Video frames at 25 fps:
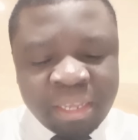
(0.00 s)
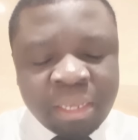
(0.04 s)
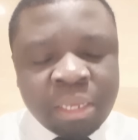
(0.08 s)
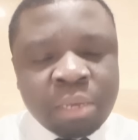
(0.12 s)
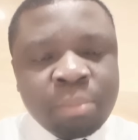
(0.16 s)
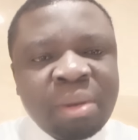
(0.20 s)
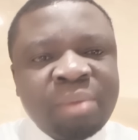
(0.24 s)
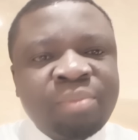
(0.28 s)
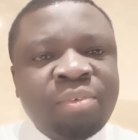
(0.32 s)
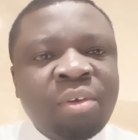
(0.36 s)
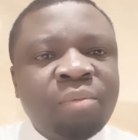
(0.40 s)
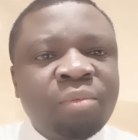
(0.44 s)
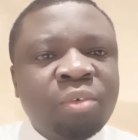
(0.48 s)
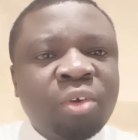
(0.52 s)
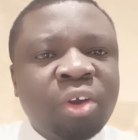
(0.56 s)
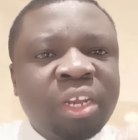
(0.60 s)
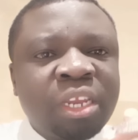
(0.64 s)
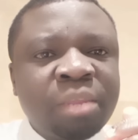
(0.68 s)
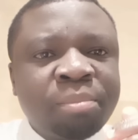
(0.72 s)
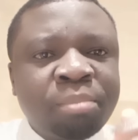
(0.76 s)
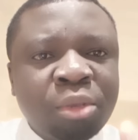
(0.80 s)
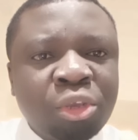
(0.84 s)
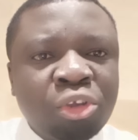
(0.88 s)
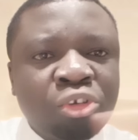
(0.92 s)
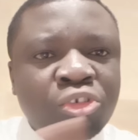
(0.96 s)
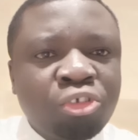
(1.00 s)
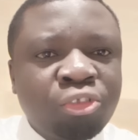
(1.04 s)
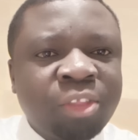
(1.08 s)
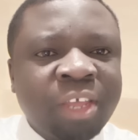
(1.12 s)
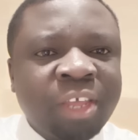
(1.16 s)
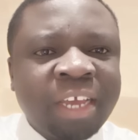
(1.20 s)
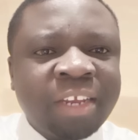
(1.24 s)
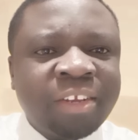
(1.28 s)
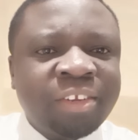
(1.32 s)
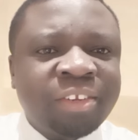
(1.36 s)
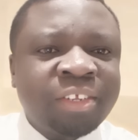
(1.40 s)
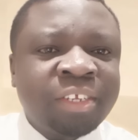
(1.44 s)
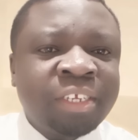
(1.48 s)
But before we go deep into
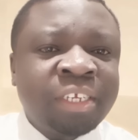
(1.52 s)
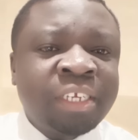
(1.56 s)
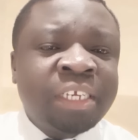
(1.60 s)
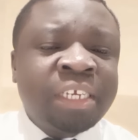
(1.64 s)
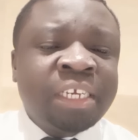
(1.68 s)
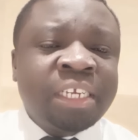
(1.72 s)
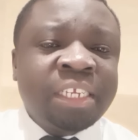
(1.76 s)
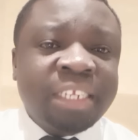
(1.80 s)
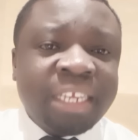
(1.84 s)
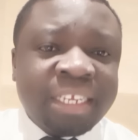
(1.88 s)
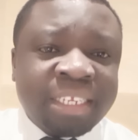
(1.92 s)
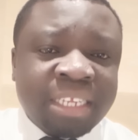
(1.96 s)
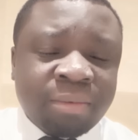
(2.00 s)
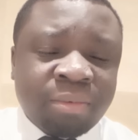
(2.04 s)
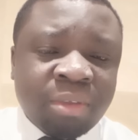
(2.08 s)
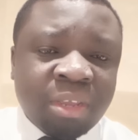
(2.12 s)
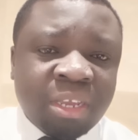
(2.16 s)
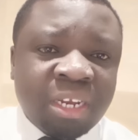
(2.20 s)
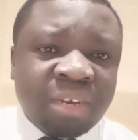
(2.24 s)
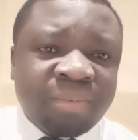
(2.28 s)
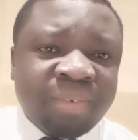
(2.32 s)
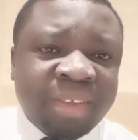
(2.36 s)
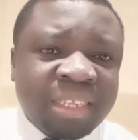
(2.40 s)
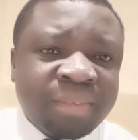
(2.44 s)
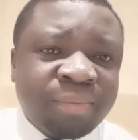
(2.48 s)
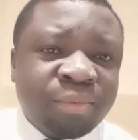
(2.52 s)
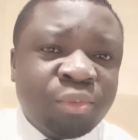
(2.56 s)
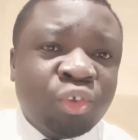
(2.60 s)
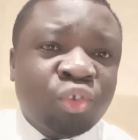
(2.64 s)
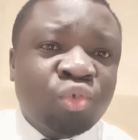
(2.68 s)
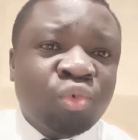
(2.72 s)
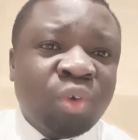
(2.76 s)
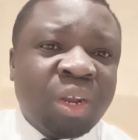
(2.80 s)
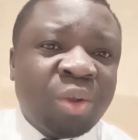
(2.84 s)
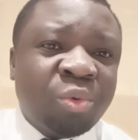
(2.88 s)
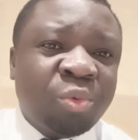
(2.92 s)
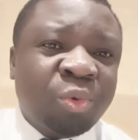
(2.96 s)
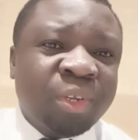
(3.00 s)
that, just a quick request for those
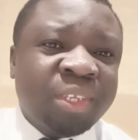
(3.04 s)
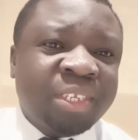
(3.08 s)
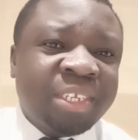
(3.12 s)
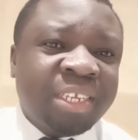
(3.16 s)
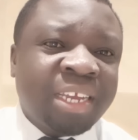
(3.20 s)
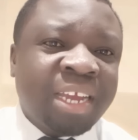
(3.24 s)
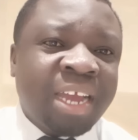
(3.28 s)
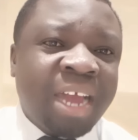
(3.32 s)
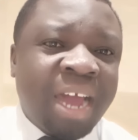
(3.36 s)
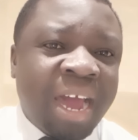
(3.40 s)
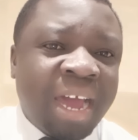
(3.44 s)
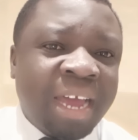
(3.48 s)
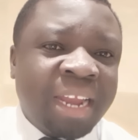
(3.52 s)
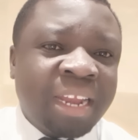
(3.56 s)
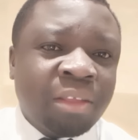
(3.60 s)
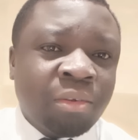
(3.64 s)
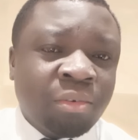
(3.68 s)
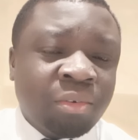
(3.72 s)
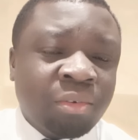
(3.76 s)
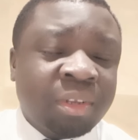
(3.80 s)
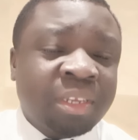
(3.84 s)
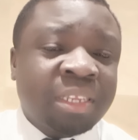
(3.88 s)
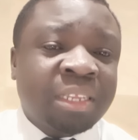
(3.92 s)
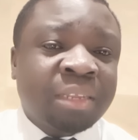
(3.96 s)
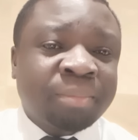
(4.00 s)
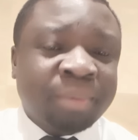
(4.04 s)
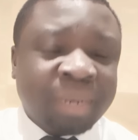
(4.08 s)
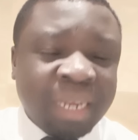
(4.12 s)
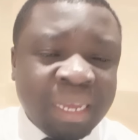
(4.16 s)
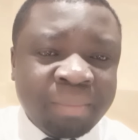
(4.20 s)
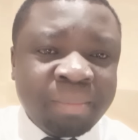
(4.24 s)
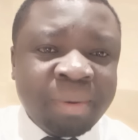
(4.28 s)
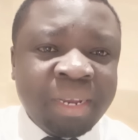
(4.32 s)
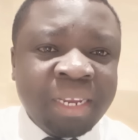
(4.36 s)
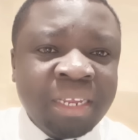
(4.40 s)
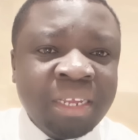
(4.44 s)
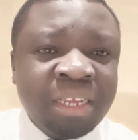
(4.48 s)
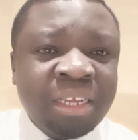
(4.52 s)
who are watching and you're not
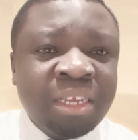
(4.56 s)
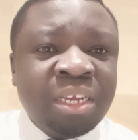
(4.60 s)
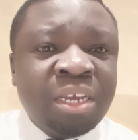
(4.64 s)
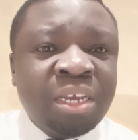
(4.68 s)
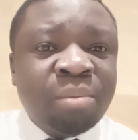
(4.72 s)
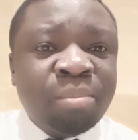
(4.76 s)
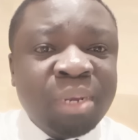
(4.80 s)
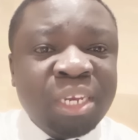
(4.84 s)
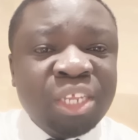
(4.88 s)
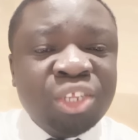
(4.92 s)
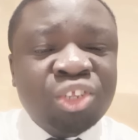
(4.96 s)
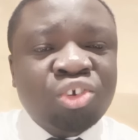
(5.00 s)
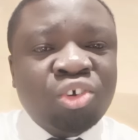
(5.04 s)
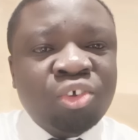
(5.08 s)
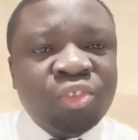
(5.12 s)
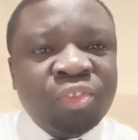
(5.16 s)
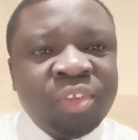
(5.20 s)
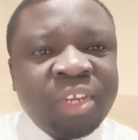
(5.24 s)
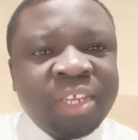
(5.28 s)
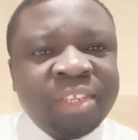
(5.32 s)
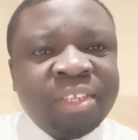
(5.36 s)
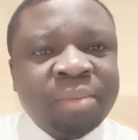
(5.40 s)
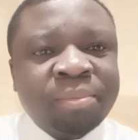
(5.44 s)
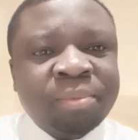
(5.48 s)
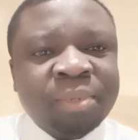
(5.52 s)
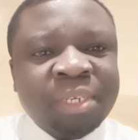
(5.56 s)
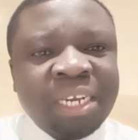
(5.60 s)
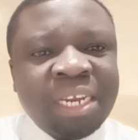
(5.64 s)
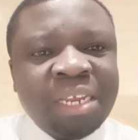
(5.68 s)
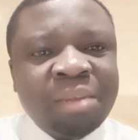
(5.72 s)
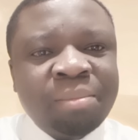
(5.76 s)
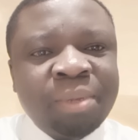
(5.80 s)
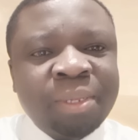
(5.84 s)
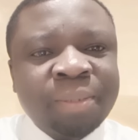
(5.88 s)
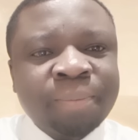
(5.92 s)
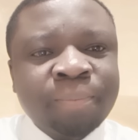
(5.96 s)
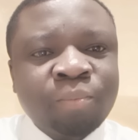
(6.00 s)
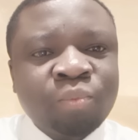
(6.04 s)
subscribed, please consider
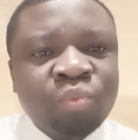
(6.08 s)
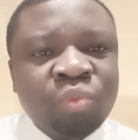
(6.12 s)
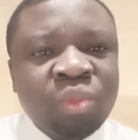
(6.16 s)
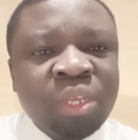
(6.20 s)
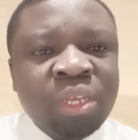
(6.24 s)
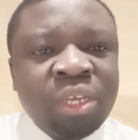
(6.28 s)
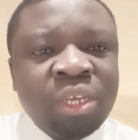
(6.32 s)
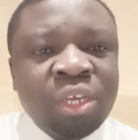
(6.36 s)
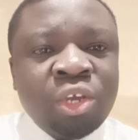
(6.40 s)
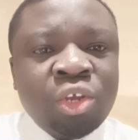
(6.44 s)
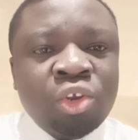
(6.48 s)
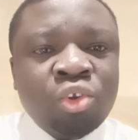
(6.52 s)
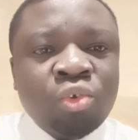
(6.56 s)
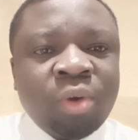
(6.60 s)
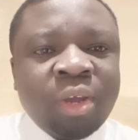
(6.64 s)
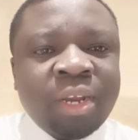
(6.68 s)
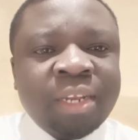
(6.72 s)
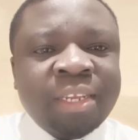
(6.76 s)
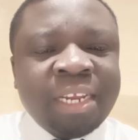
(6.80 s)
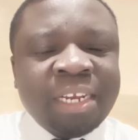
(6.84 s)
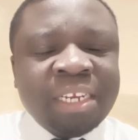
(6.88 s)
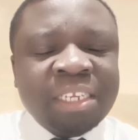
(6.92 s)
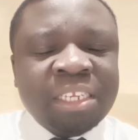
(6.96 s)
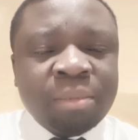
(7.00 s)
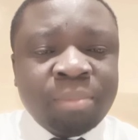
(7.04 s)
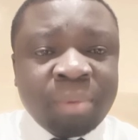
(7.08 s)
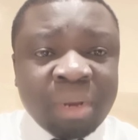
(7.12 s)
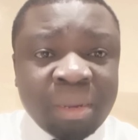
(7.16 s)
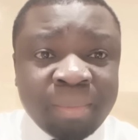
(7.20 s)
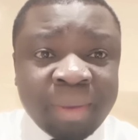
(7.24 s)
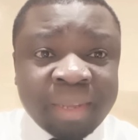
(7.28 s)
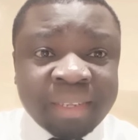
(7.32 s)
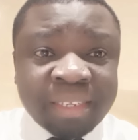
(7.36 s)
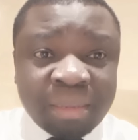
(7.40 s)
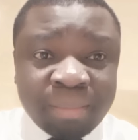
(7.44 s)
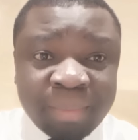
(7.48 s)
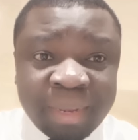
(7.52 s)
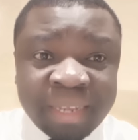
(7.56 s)
subscribing to our channel
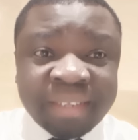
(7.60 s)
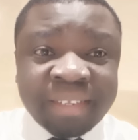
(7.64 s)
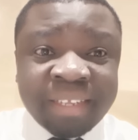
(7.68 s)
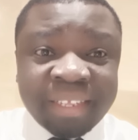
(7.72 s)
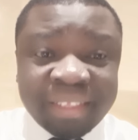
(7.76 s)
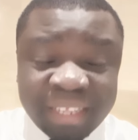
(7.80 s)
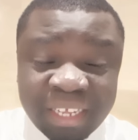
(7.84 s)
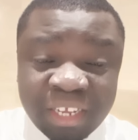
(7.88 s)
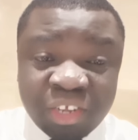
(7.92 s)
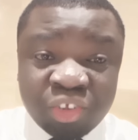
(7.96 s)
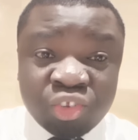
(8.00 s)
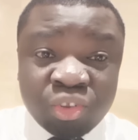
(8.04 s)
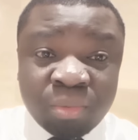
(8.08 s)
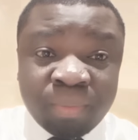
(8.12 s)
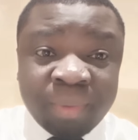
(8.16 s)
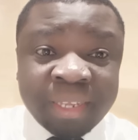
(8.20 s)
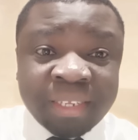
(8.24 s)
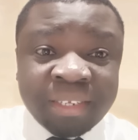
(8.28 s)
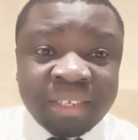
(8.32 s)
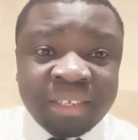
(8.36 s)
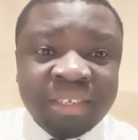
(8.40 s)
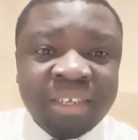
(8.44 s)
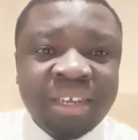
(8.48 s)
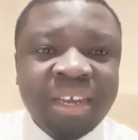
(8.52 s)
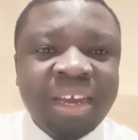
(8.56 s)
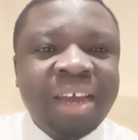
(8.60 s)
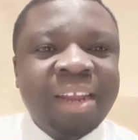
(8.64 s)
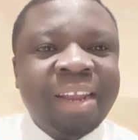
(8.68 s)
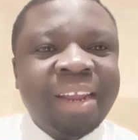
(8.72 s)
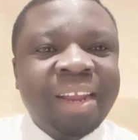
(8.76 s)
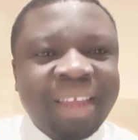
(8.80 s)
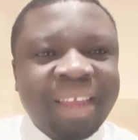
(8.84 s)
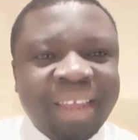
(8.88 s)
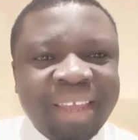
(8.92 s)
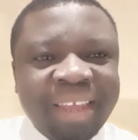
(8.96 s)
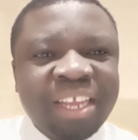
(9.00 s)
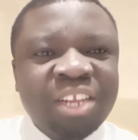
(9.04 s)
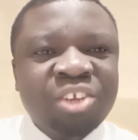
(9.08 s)
subscribers, and master, thank you so much. And
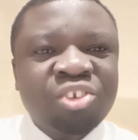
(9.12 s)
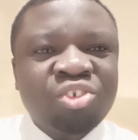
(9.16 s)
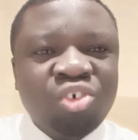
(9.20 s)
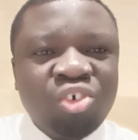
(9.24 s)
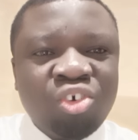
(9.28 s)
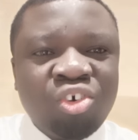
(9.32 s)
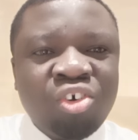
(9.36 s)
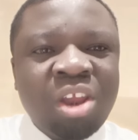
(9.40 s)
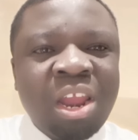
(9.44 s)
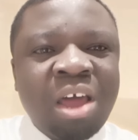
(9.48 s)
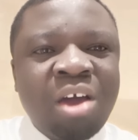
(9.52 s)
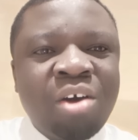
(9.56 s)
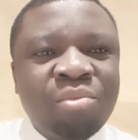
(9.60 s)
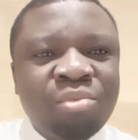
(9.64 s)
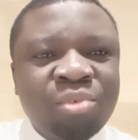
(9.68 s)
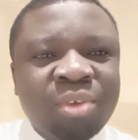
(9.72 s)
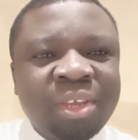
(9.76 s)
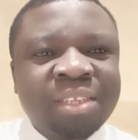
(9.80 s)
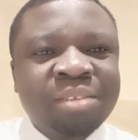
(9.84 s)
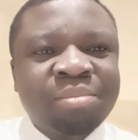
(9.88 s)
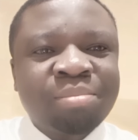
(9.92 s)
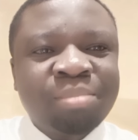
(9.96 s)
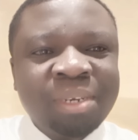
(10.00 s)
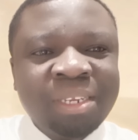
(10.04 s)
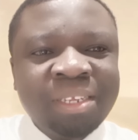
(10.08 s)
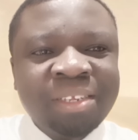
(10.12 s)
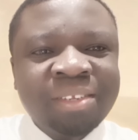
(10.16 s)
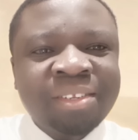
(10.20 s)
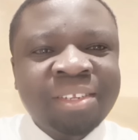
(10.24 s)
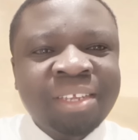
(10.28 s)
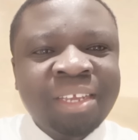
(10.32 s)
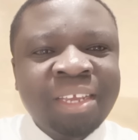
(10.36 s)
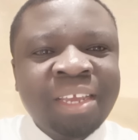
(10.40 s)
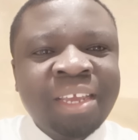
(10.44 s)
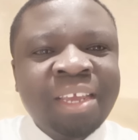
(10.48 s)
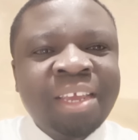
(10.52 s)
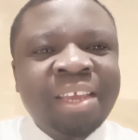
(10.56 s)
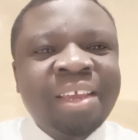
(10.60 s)
again, to all our viewers,
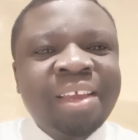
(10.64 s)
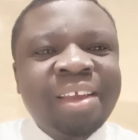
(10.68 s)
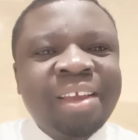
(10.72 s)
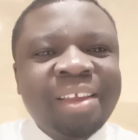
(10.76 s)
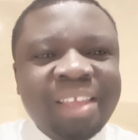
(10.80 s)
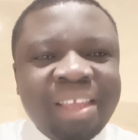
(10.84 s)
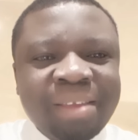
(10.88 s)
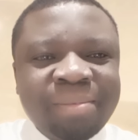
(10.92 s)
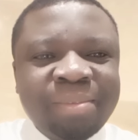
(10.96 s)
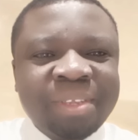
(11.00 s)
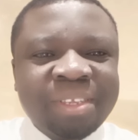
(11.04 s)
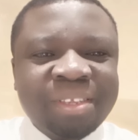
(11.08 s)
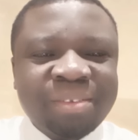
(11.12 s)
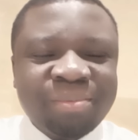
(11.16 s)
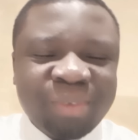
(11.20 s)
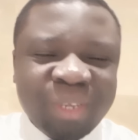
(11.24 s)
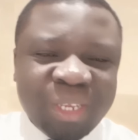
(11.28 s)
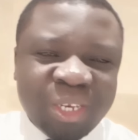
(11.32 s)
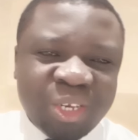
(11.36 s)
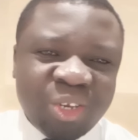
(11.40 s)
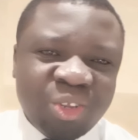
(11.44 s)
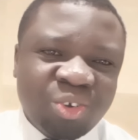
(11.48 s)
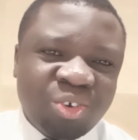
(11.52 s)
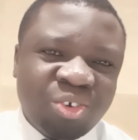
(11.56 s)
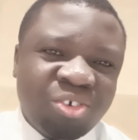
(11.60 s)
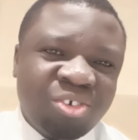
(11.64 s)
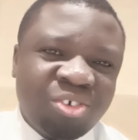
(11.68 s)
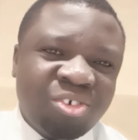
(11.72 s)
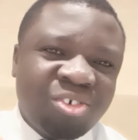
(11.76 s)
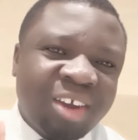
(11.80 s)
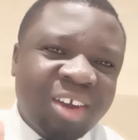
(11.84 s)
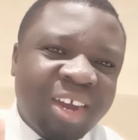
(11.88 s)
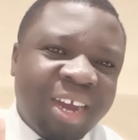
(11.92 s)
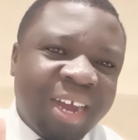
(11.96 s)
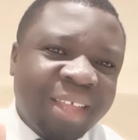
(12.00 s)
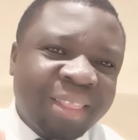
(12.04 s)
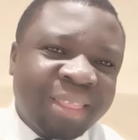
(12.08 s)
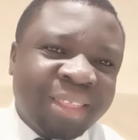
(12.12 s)
please give this video
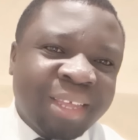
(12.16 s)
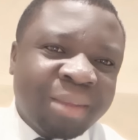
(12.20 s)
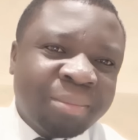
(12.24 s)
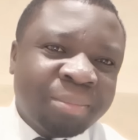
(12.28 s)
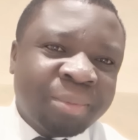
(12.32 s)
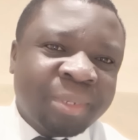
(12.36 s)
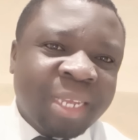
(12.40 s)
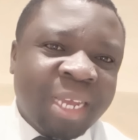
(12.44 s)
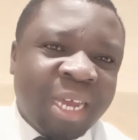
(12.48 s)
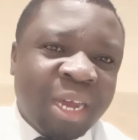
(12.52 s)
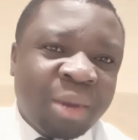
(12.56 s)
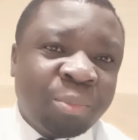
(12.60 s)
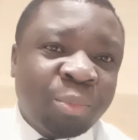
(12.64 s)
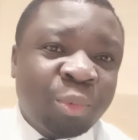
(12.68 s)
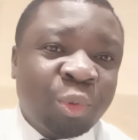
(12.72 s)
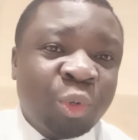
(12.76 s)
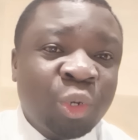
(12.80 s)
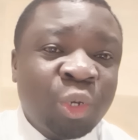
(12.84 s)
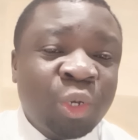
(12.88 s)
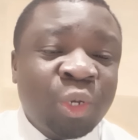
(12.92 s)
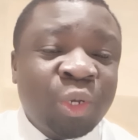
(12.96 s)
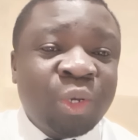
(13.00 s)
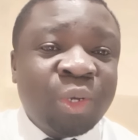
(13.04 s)
a thumbs up.